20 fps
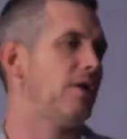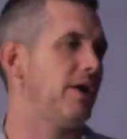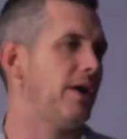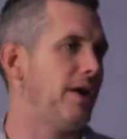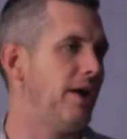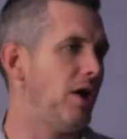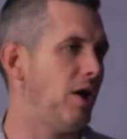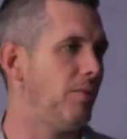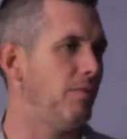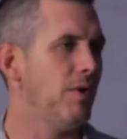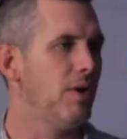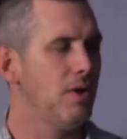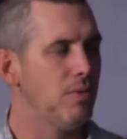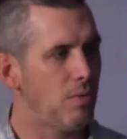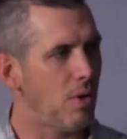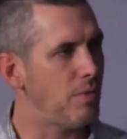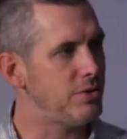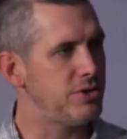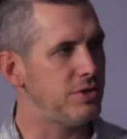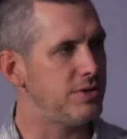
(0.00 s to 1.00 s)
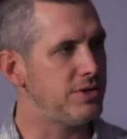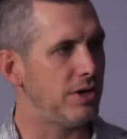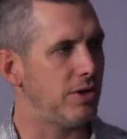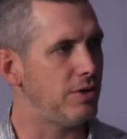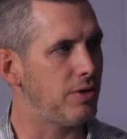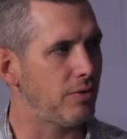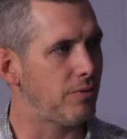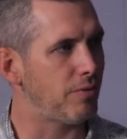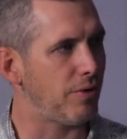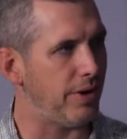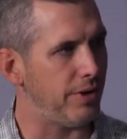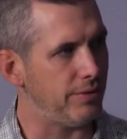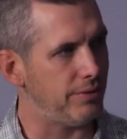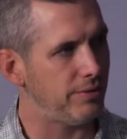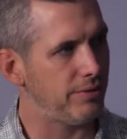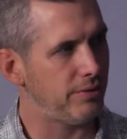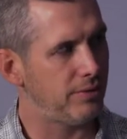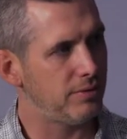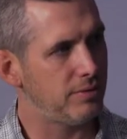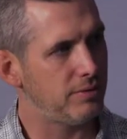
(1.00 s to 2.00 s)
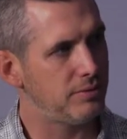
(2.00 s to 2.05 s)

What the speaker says: can I help, what would you tell your friends?